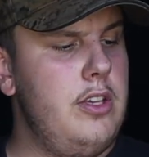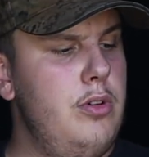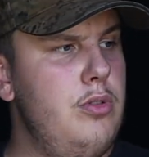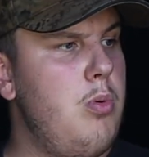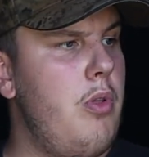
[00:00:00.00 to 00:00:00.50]

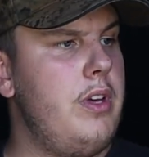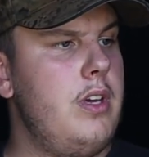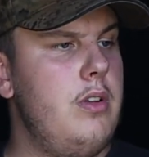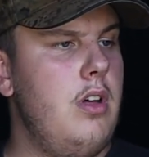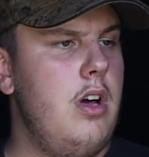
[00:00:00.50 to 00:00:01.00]
use what
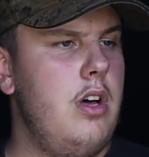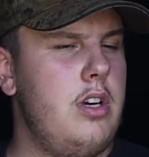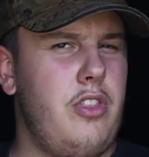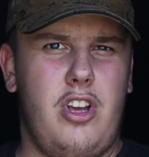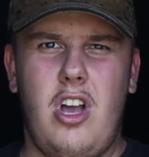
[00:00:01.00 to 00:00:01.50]

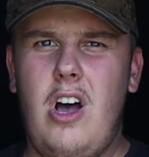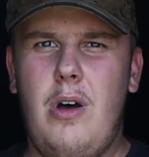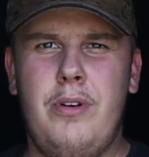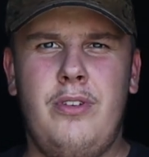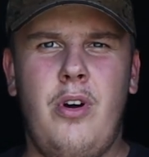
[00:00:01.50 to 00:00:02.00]
the
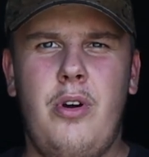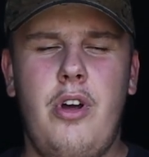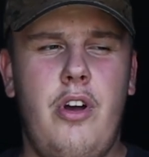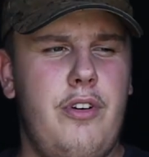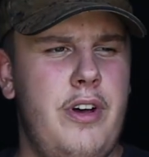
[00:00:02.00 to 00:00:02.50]
carp
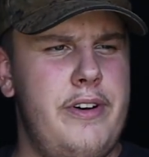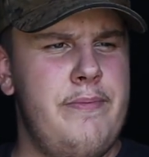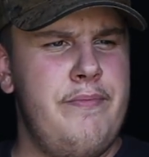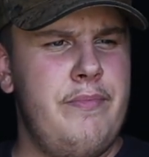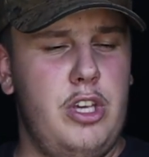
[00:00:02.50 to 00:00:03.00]
are
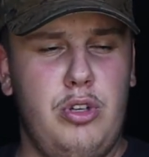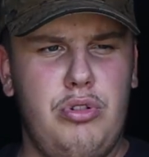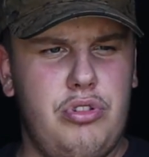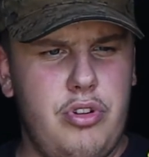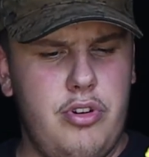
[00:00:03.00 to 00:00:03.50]

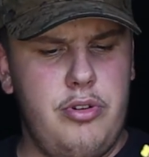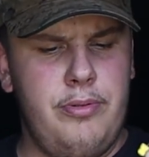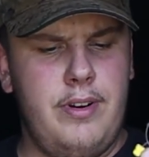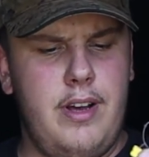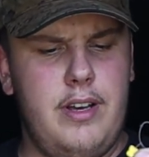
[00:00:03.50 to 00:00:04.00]
used
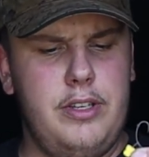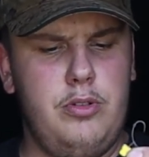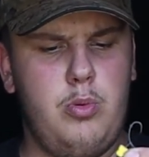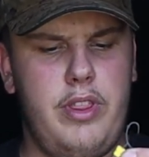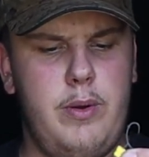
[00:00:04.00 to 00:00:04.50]
to,
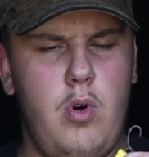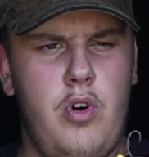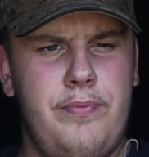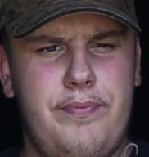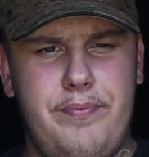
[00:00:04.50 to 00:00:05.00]
use what they
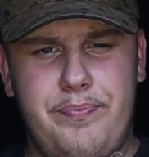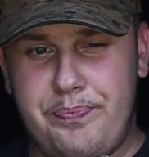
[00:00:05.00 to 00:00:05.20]
want